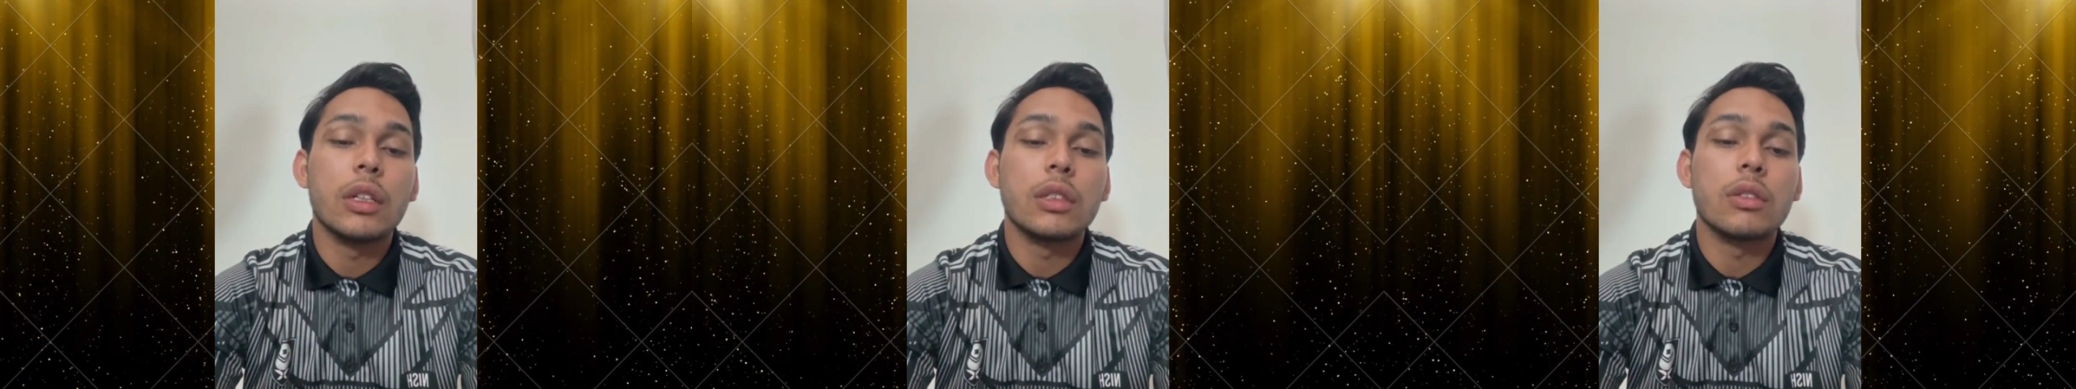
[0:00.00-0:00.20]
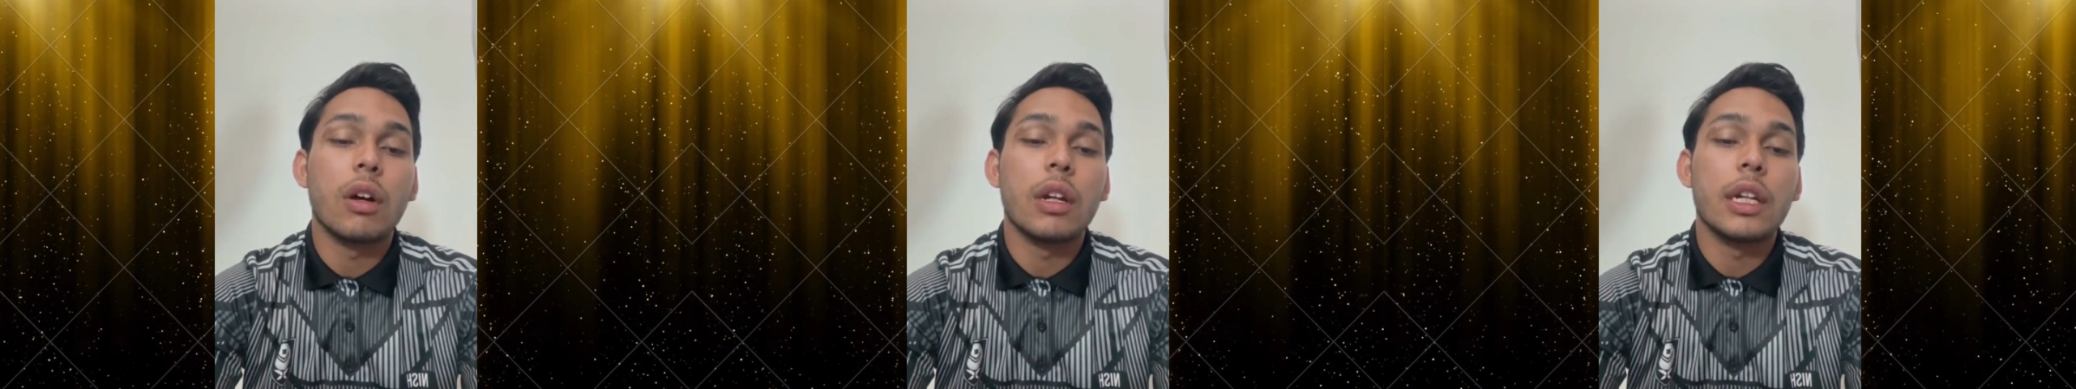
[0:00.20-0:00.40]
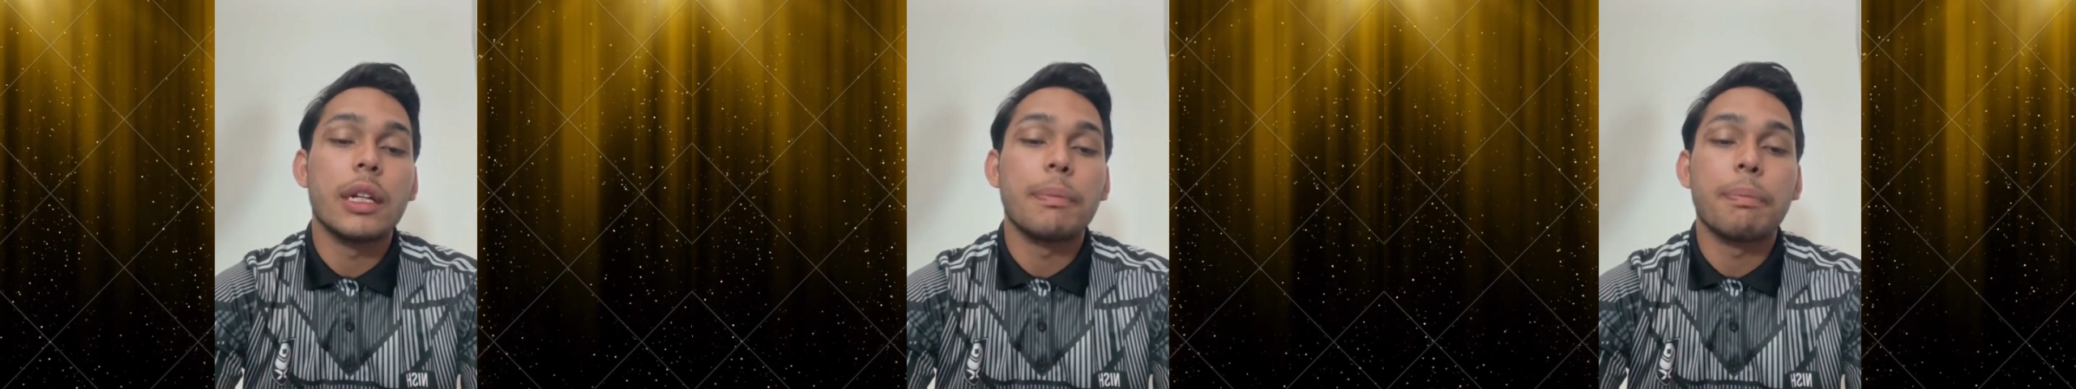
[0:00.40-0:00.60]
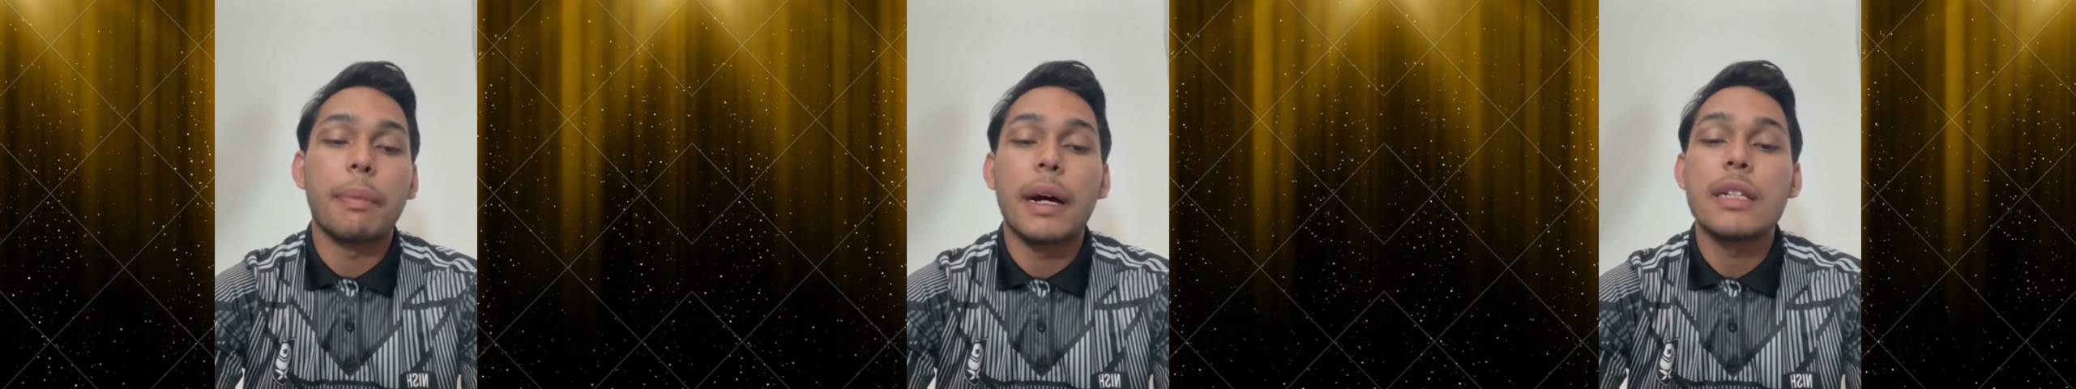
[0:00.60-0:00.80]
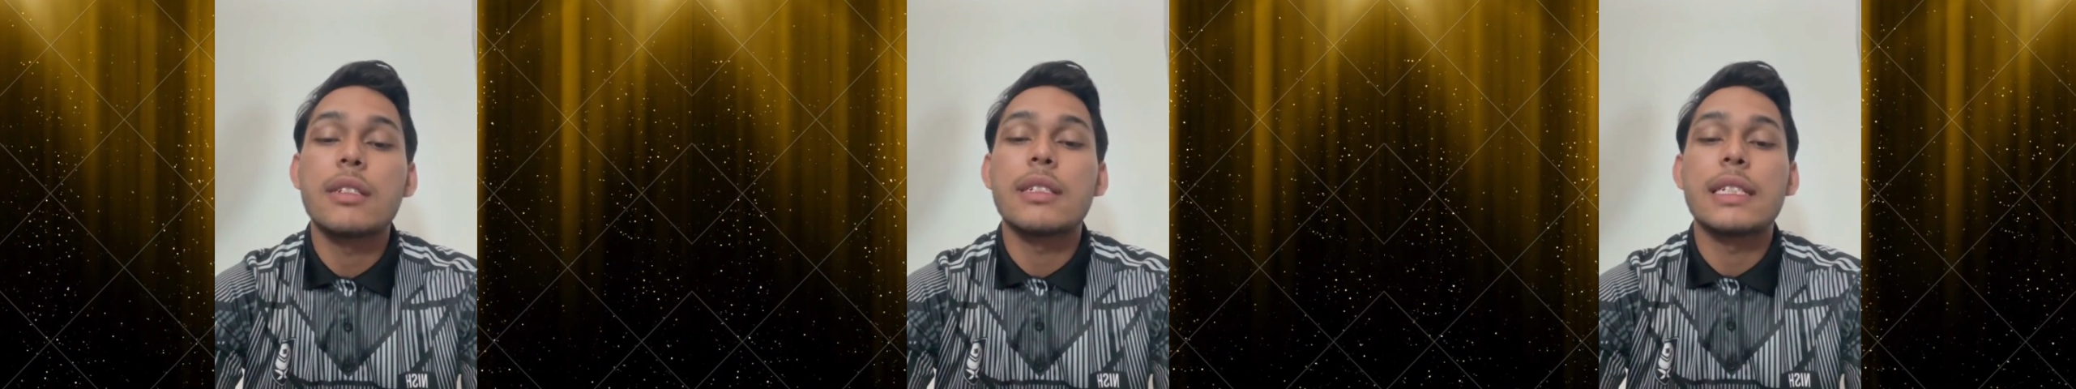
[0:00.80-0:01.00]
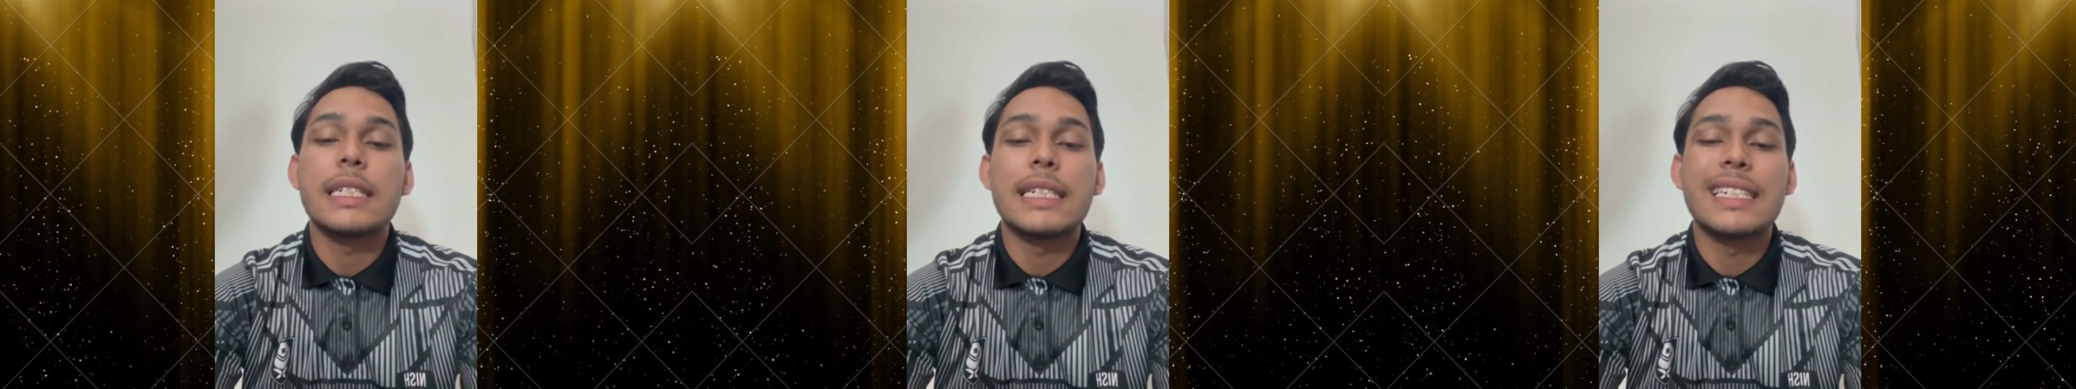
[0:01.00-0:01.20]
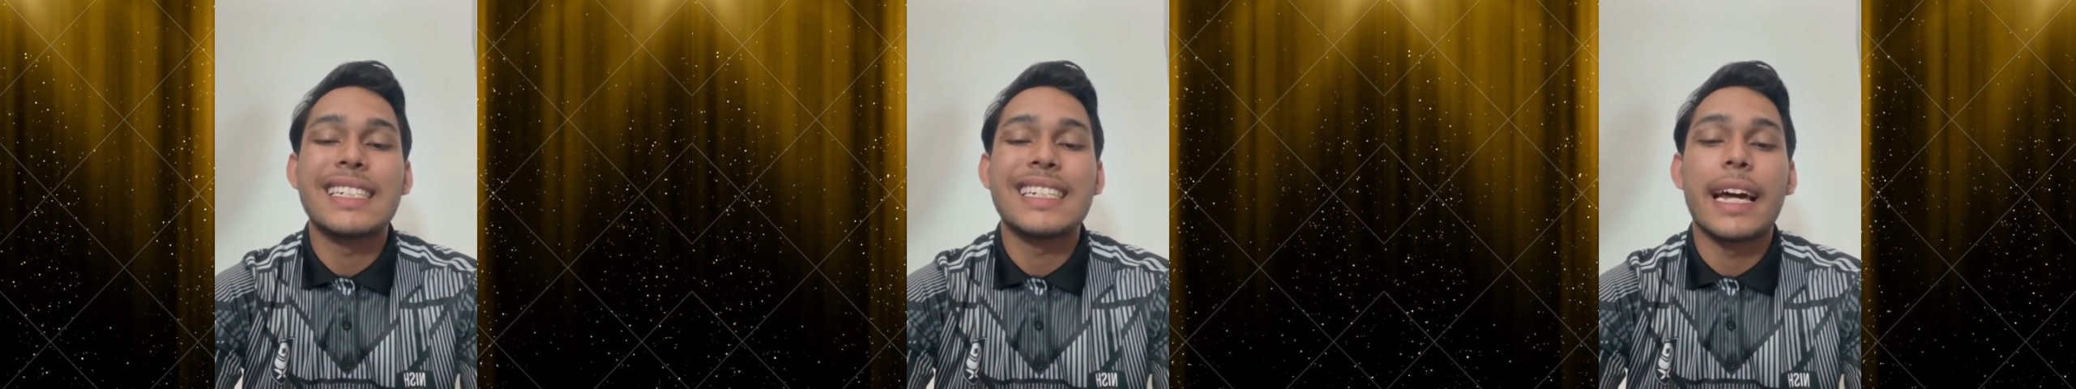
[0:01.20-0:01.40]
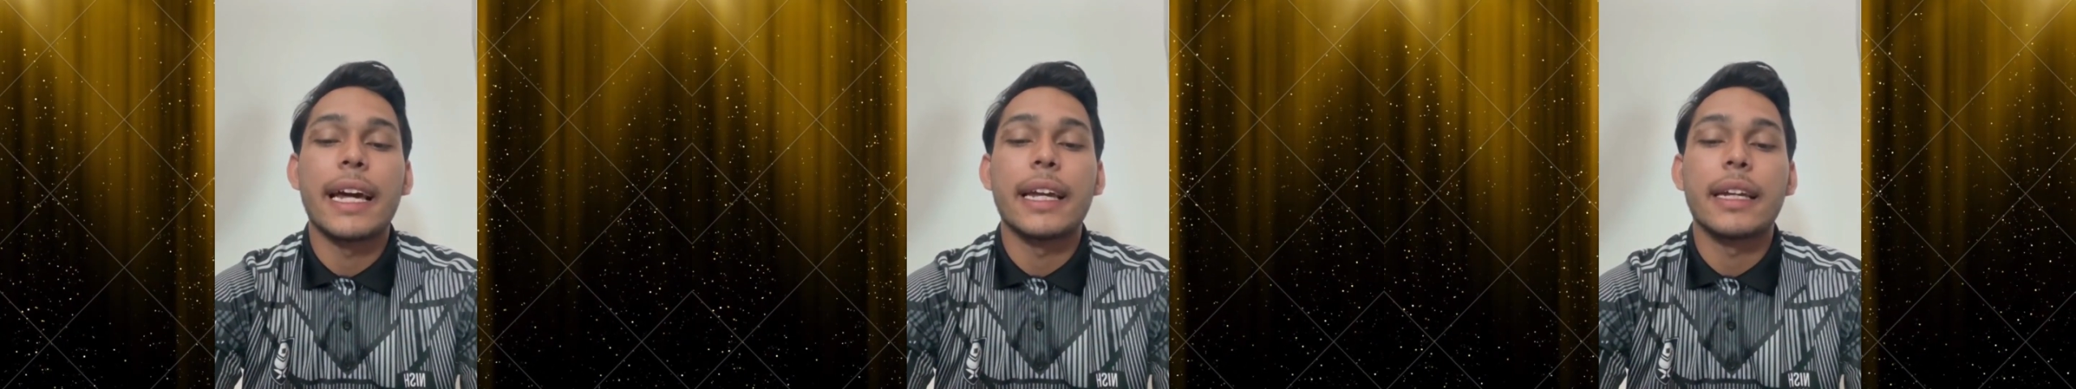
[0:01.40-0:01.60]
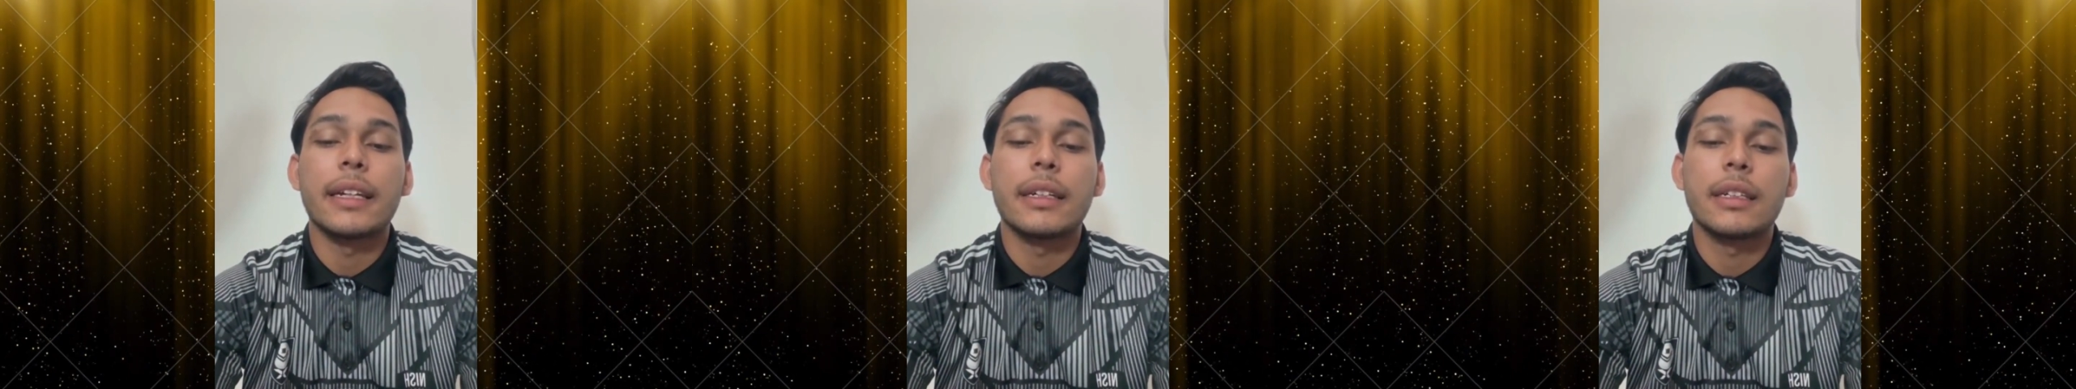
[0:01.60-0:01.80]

solid parts inside.